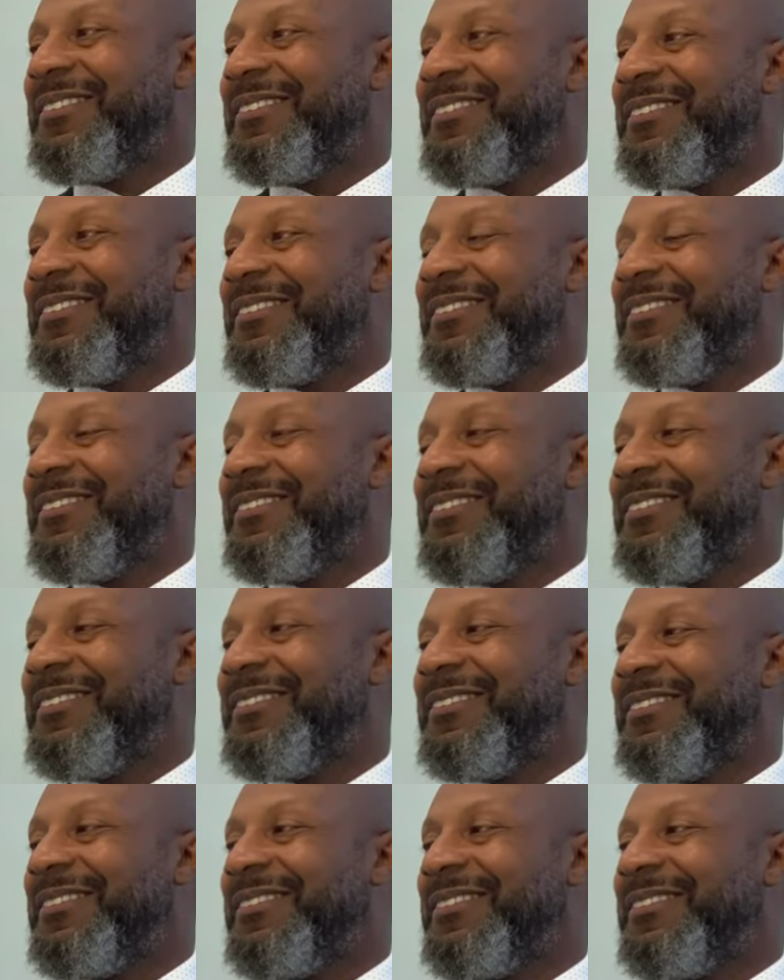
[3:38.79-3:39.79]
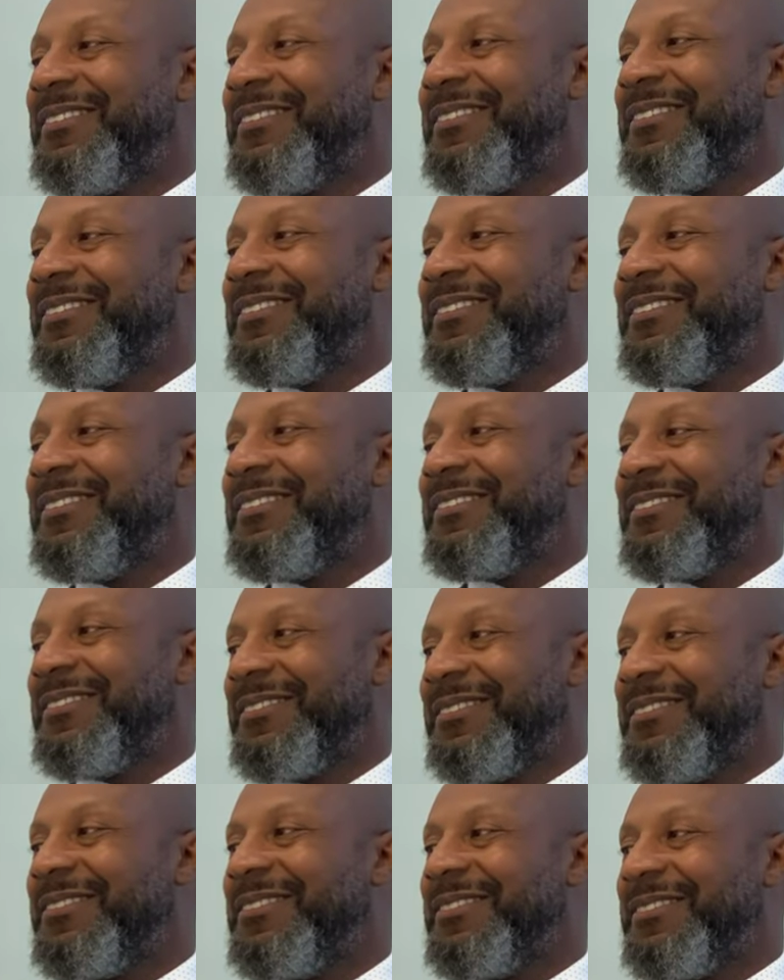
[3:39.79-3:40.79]

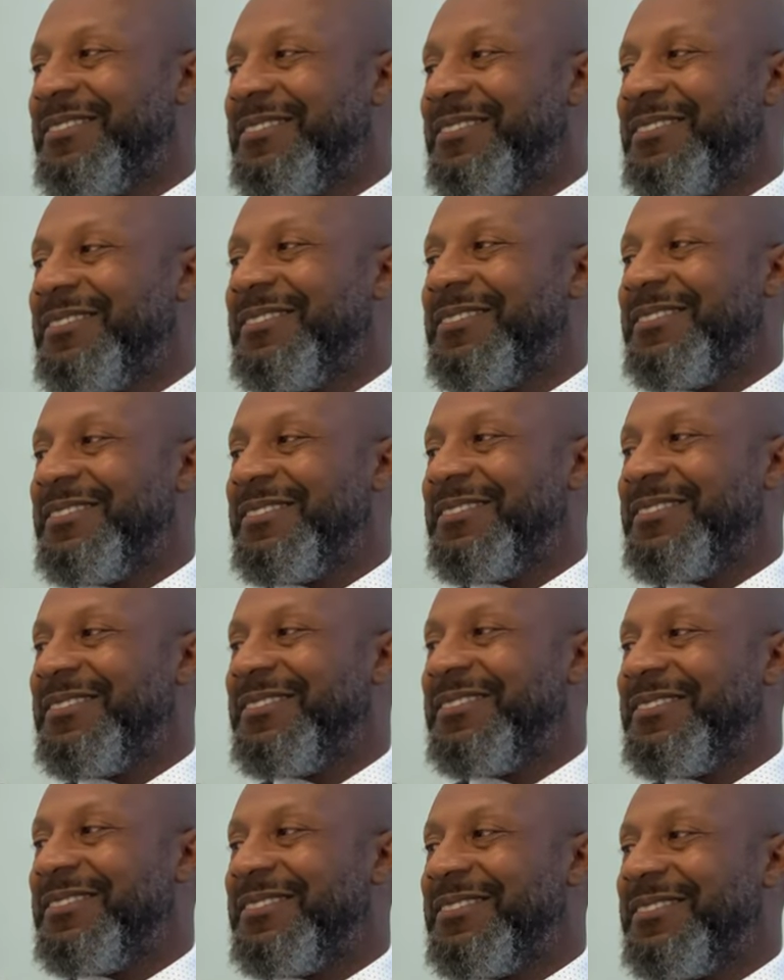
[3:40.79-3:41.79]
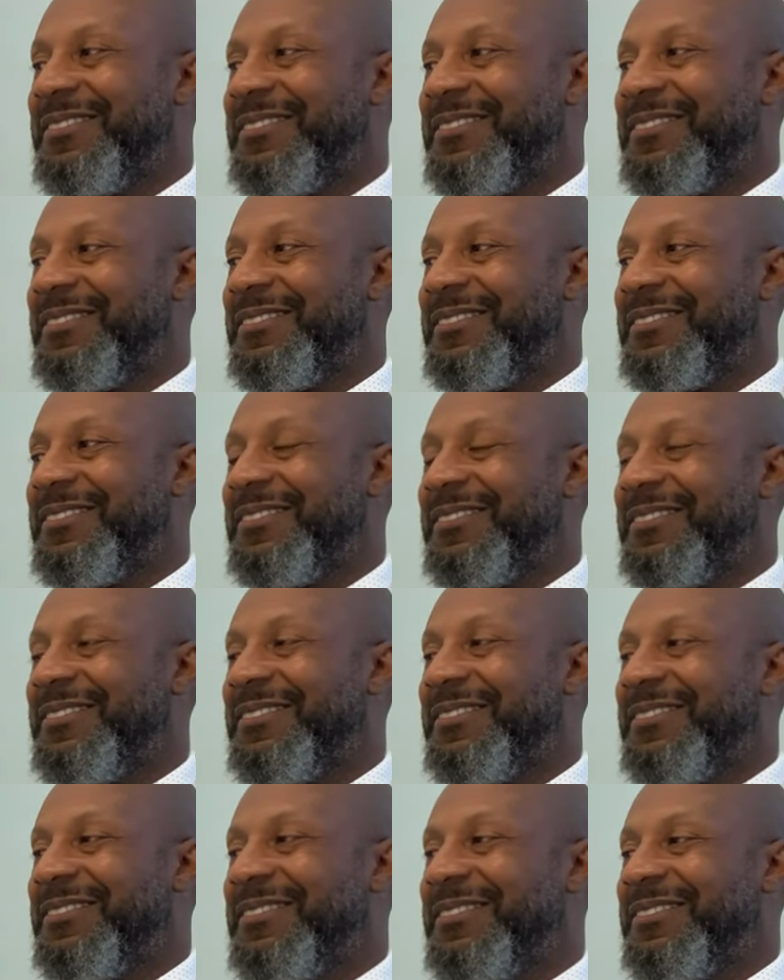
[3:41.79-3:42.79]

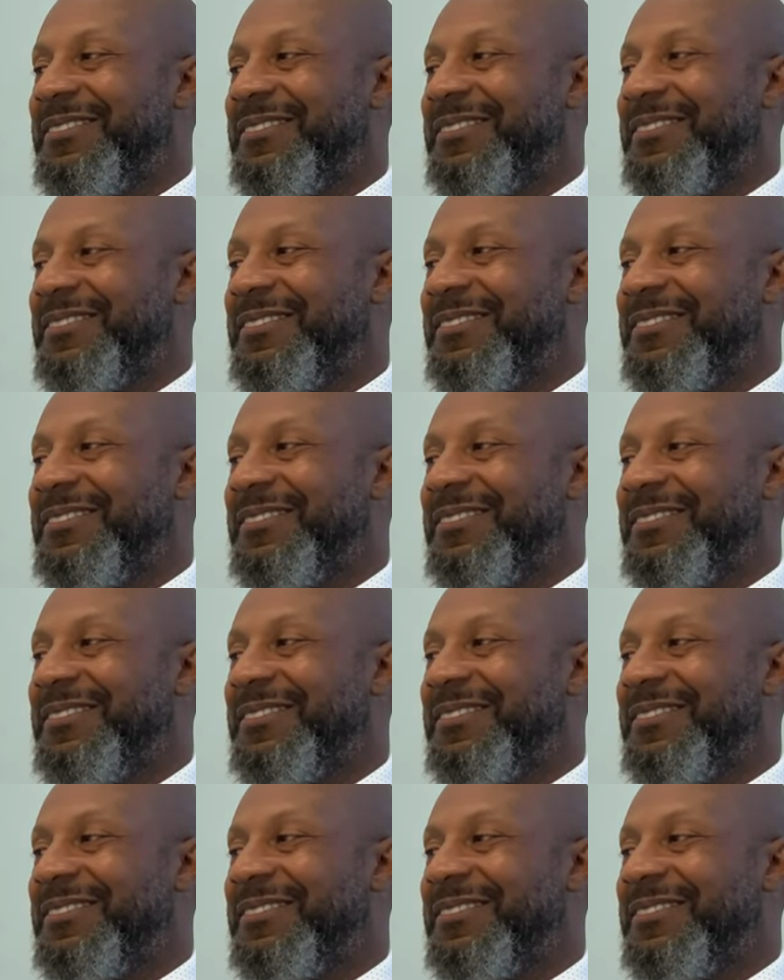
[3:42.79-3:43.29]
This person isn't speaking.